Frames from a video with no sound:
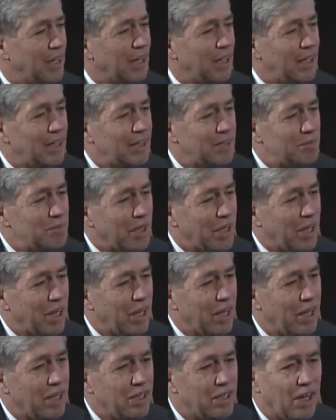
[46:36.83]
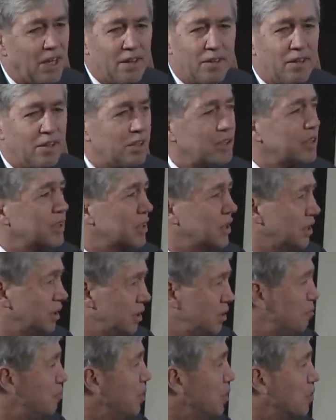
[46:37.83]
Uh, and I think
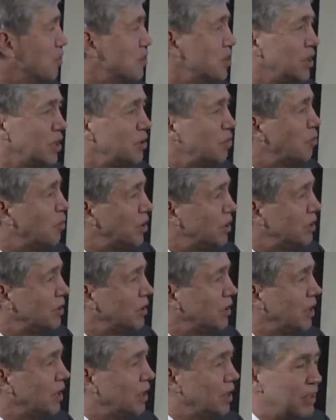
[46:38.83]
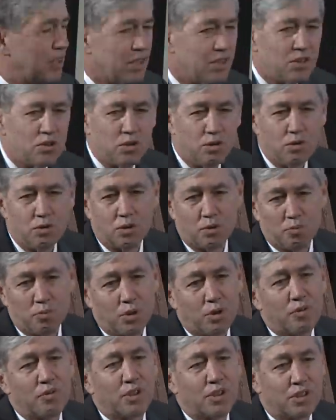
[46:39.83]
uh, BRCA 1 and 2 are
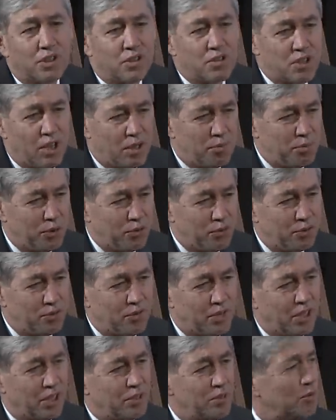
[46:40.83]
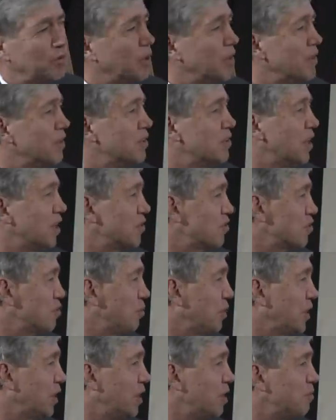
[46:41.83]
perfect examples of that. When the tests
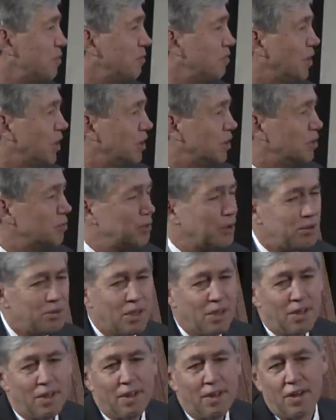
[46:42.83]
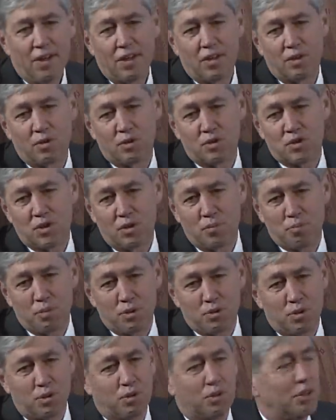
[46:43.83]
became available, there was a
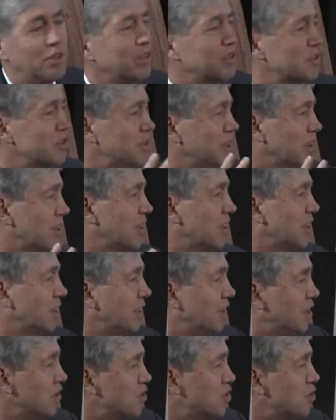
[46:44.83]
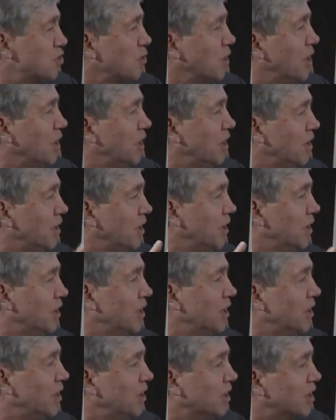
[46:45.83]
paternalistic uh, strain
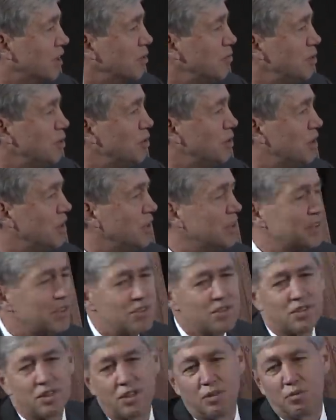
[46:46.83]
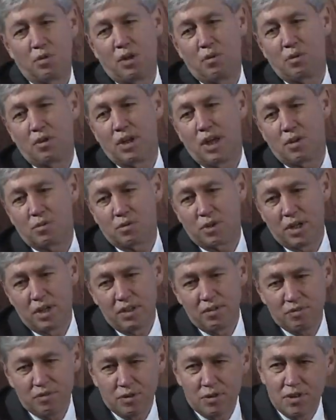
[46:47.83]
in the community that said, well, we're not
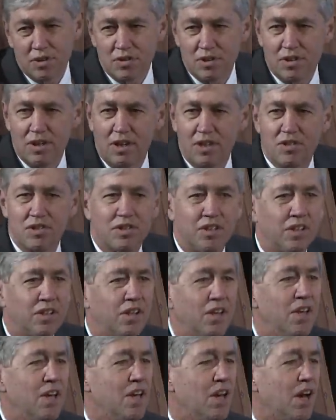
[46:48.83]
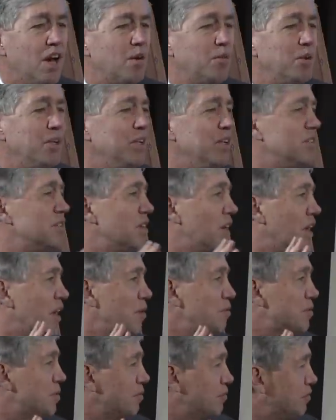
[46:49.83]
ready for this testing. Uh, we need
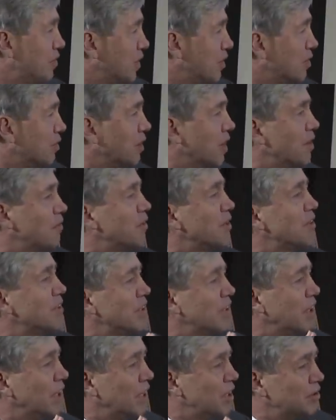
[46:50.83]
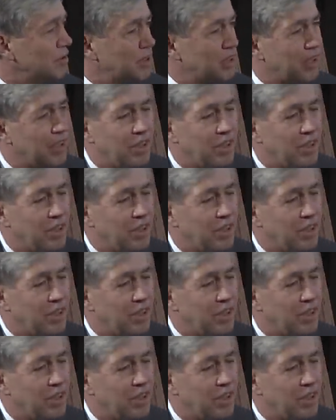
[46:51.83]
time to figure everything out.